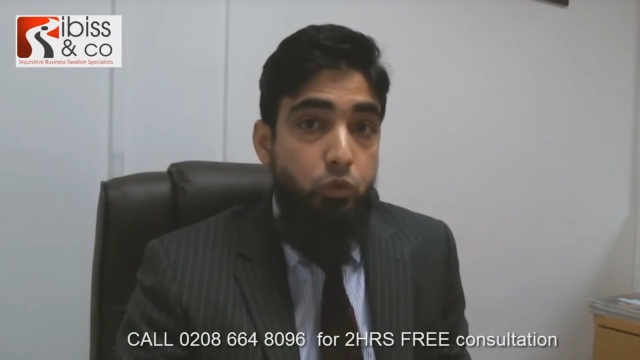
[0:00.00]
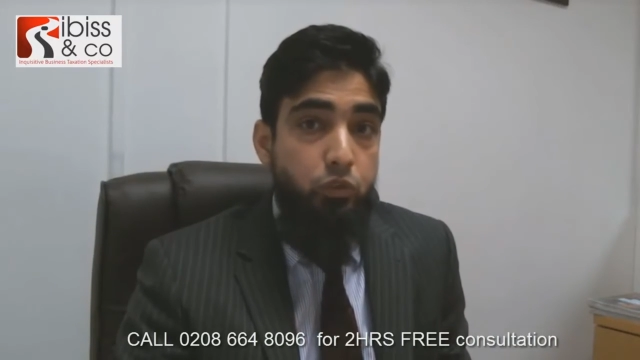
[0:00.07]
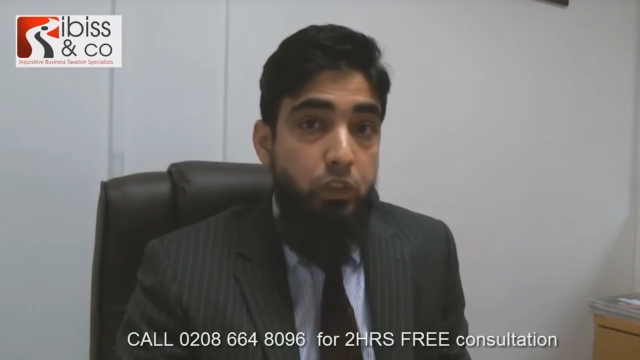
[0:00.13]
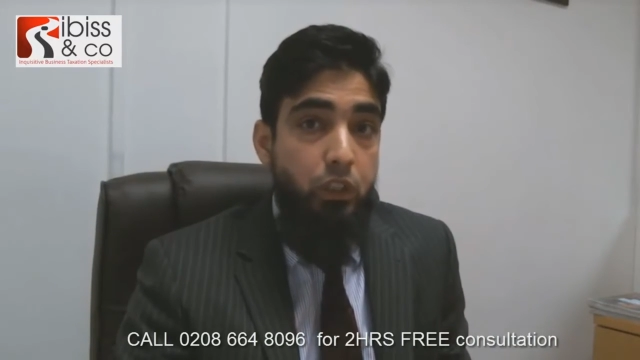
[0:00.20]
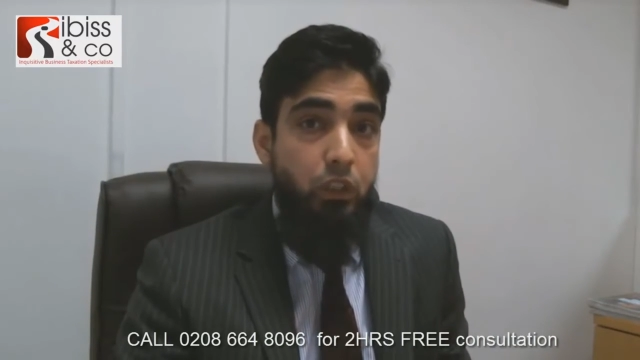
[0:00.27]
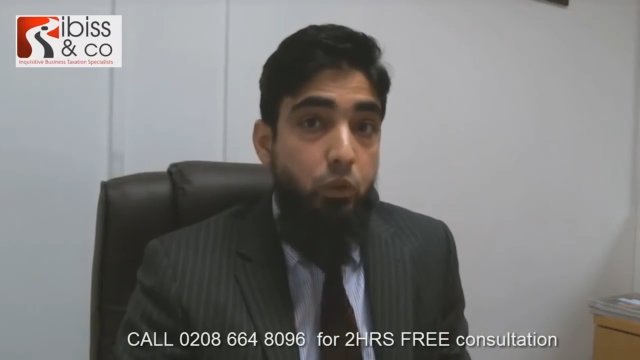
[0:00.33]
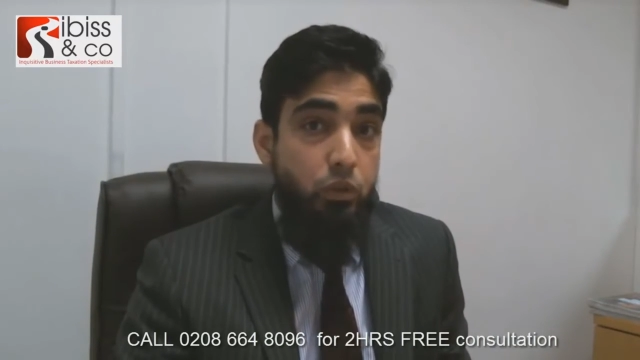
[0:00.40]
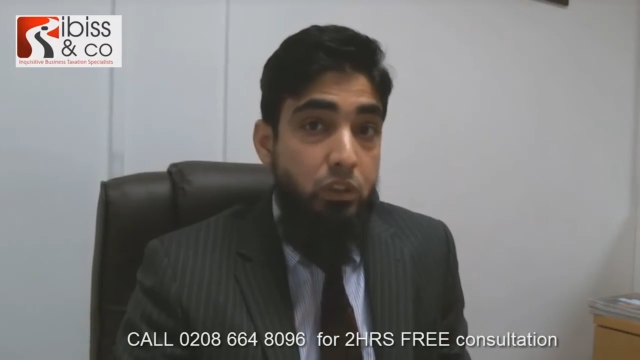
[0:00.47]
to
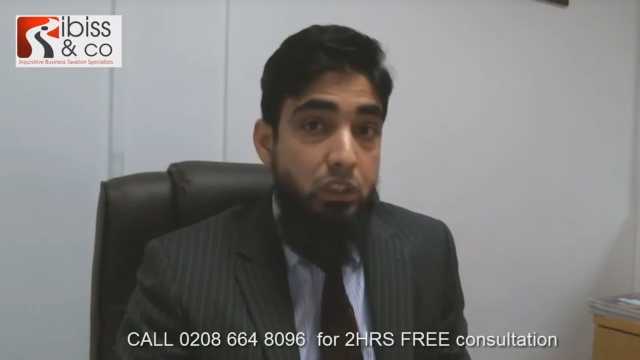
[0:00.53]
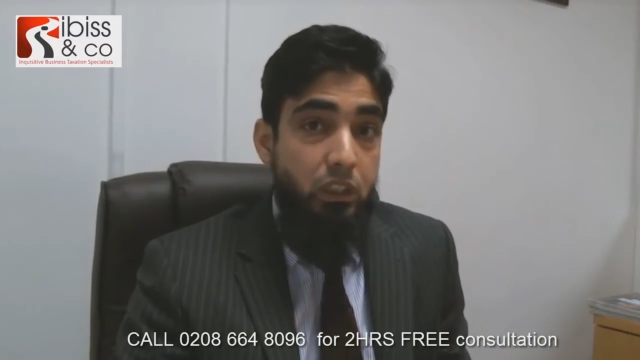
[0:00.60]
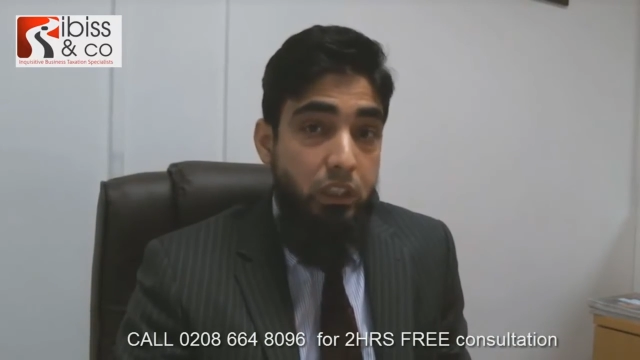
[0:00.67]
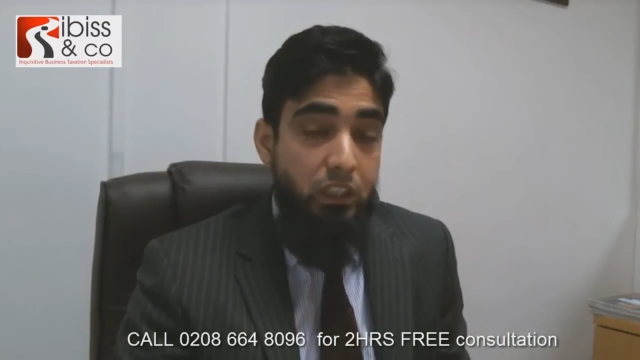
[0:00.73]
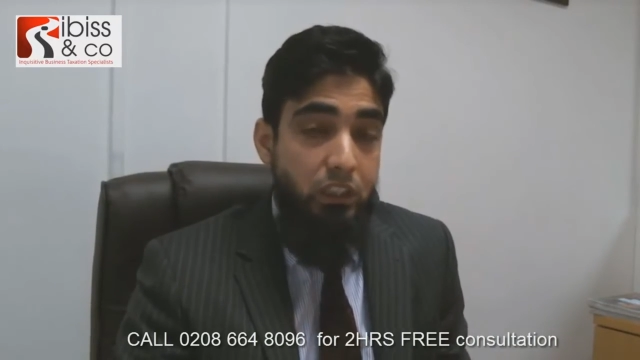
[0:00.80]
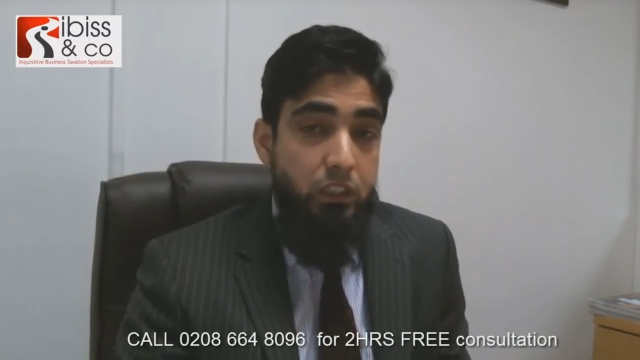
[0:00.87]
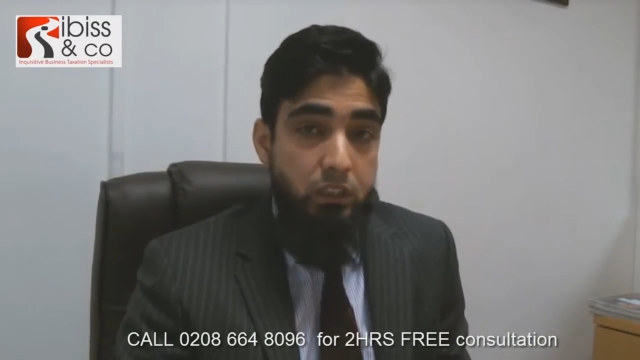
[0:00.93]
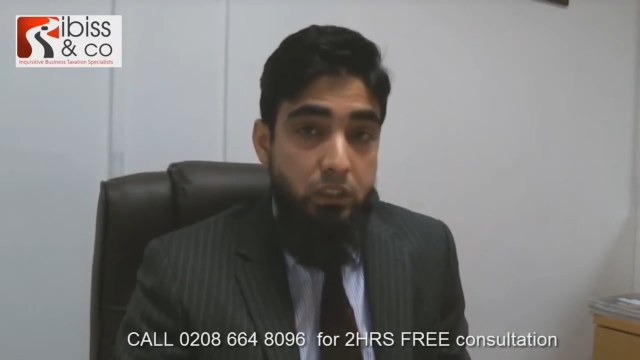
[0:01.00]
fill those
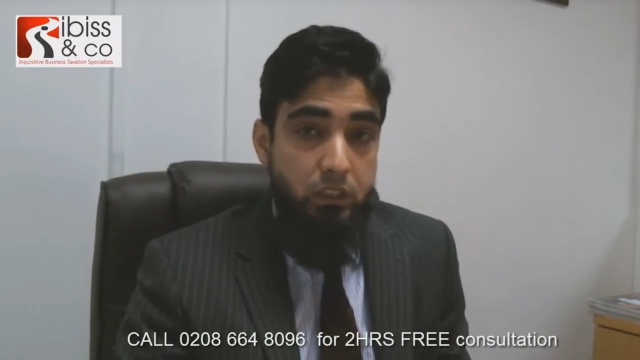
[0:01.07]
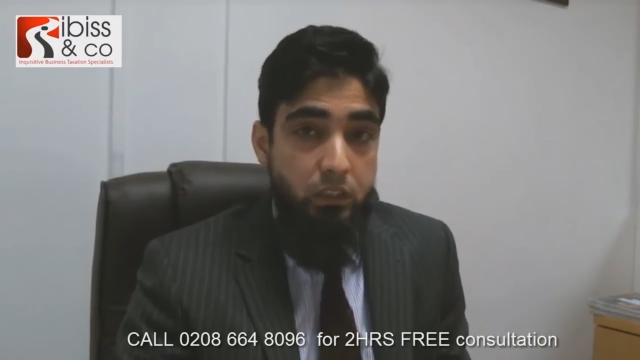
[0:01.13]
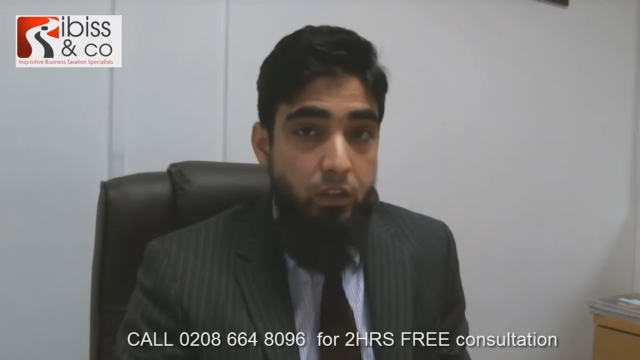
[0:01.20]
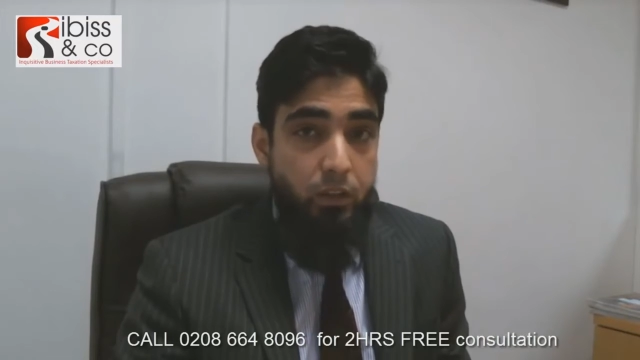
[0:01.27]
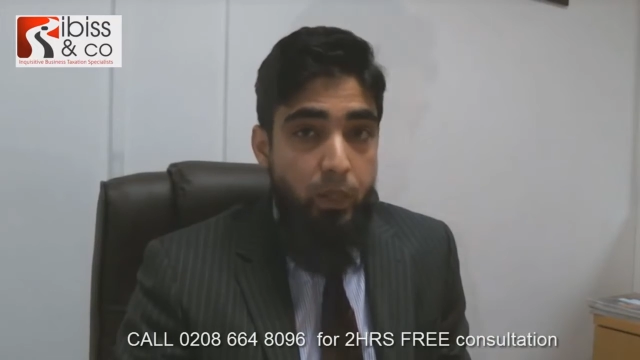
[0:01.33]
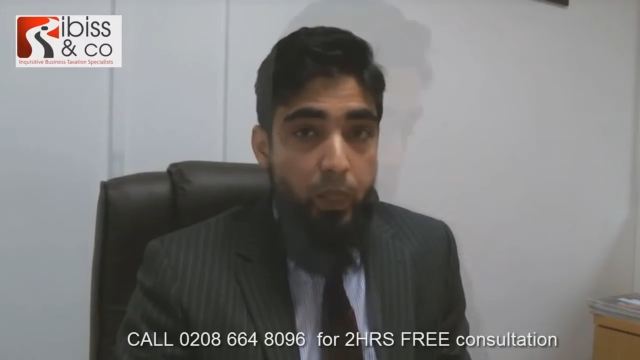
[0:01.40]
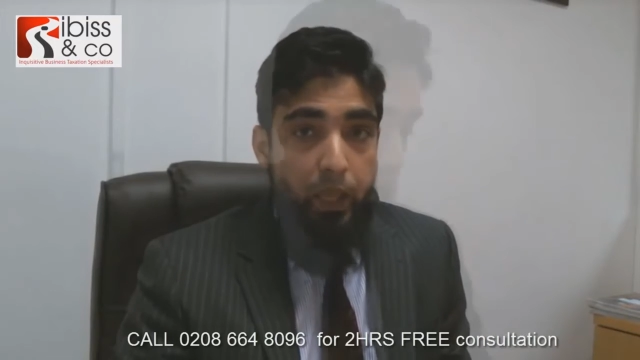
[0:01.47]
conditions.